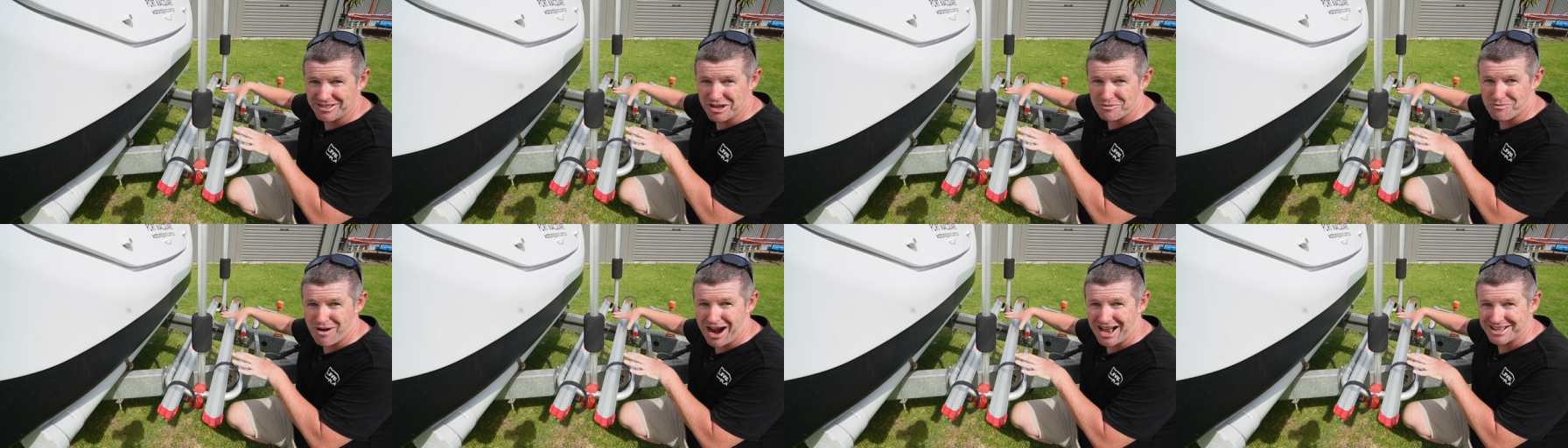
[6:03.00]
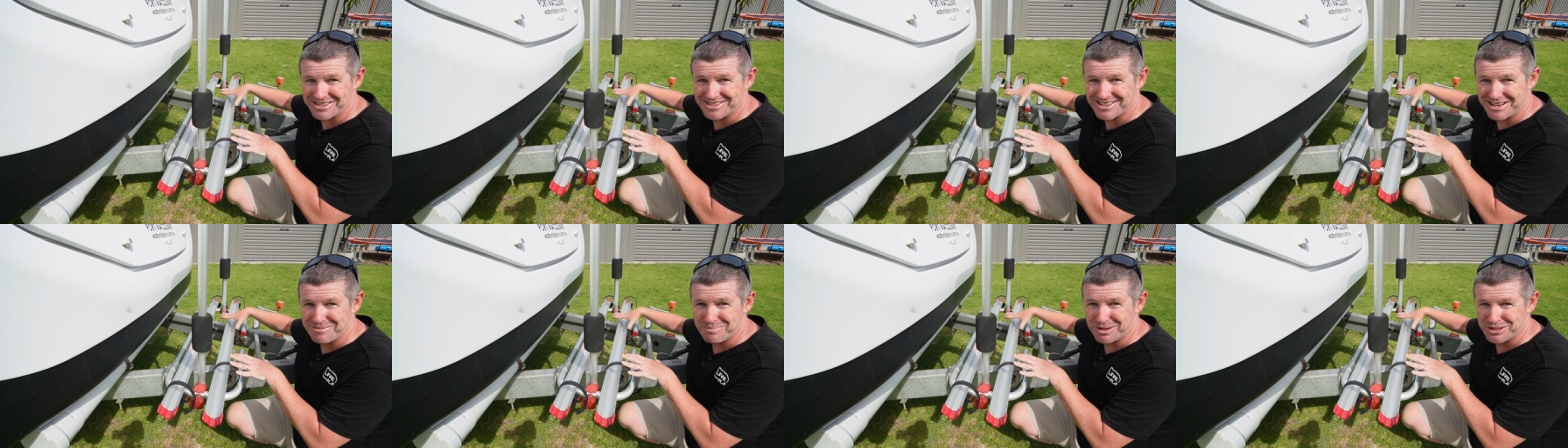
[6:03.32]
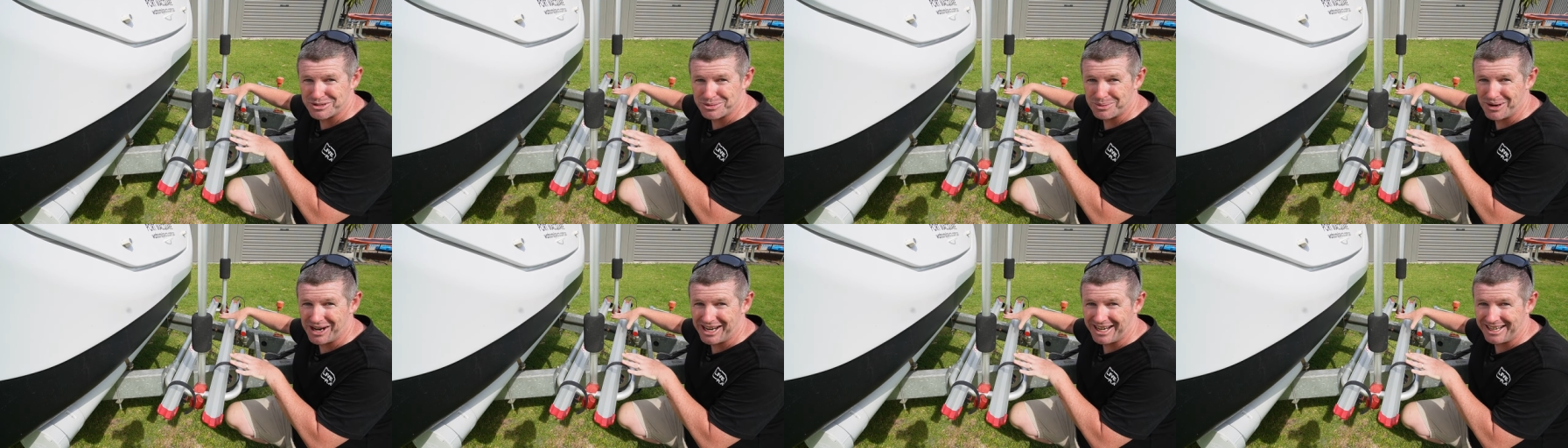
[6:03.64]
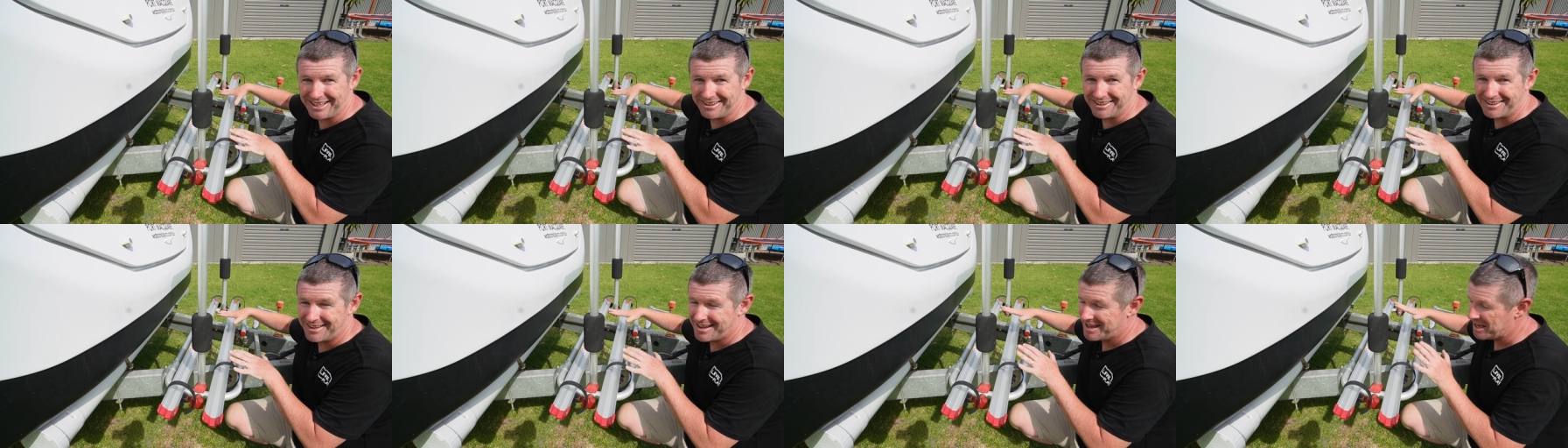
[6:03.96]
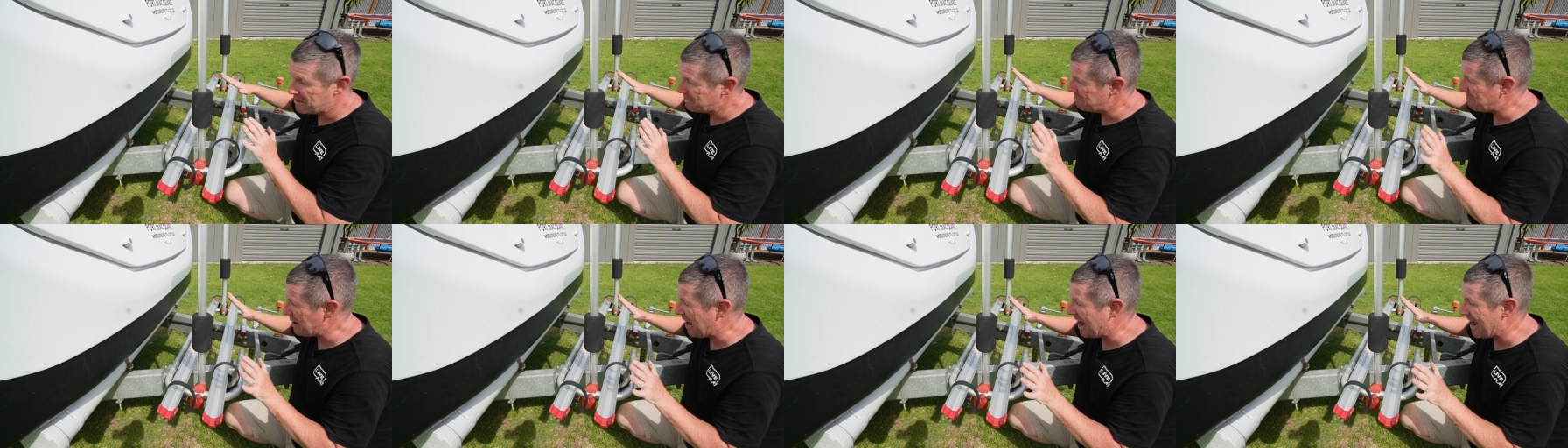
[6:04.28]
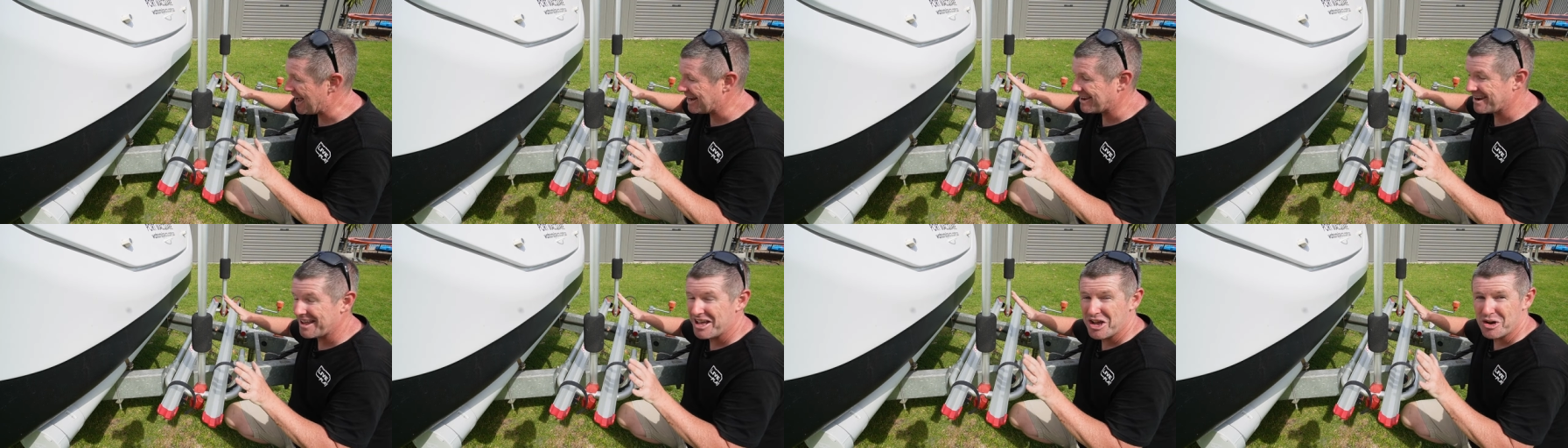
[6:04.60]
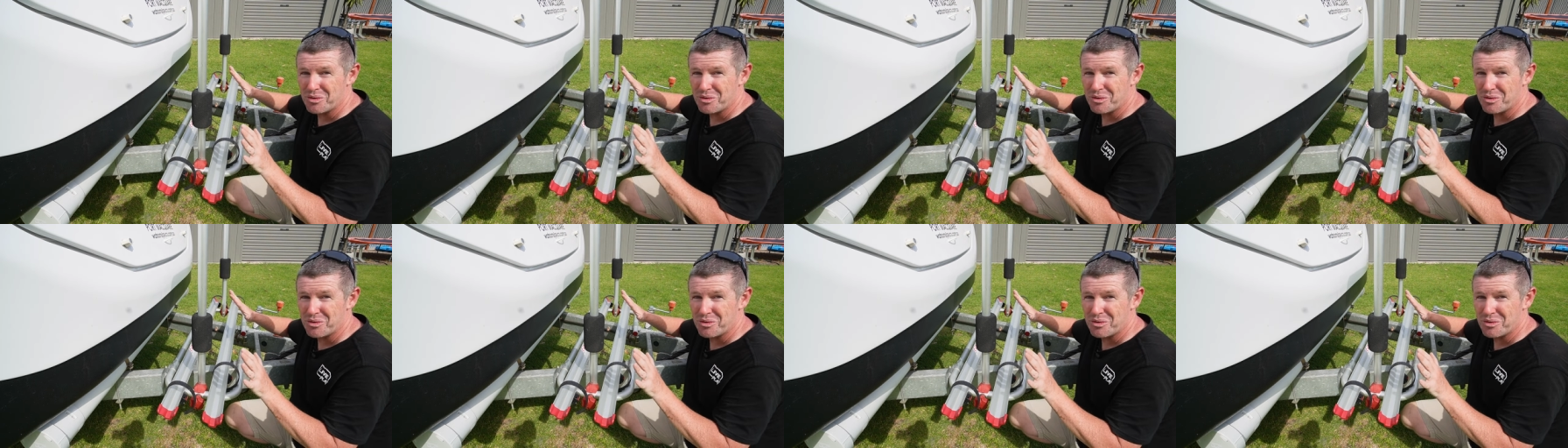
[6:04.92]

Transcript: that runs in between. But